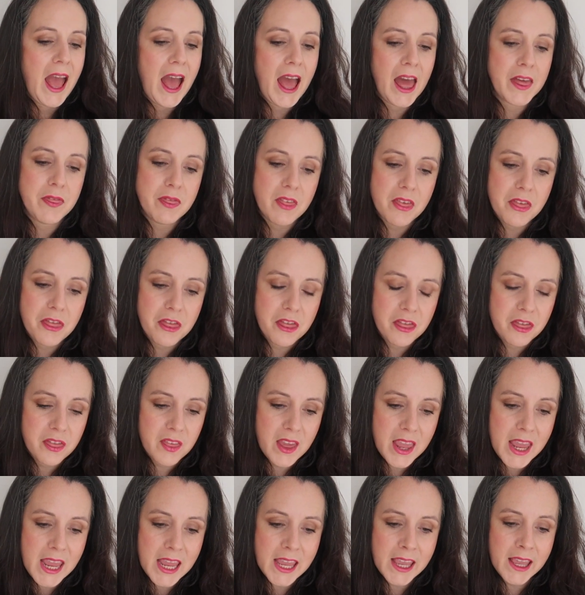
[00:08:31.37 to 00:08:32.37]
And the
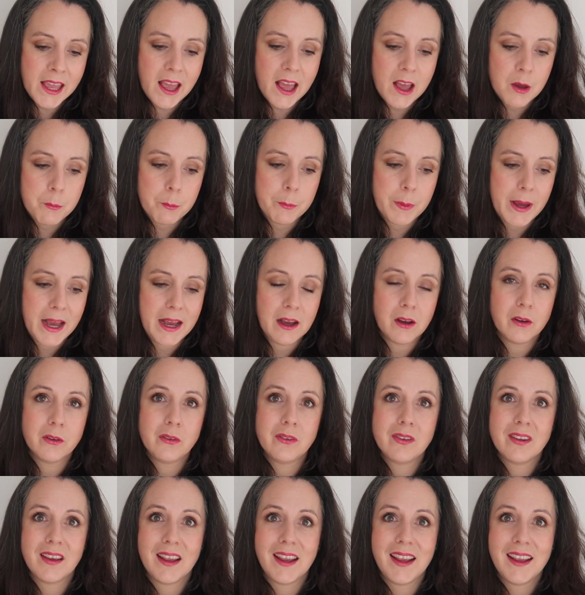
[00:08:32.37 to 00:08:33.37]
thing
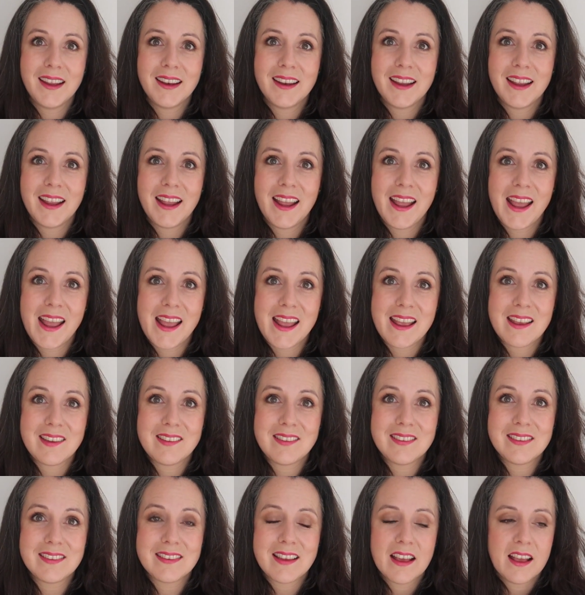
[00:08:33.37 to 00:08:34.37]
about it
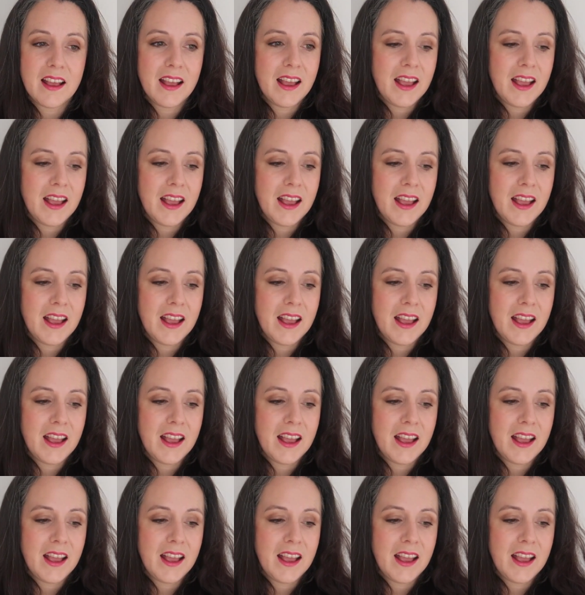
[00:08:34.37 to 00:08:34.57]
is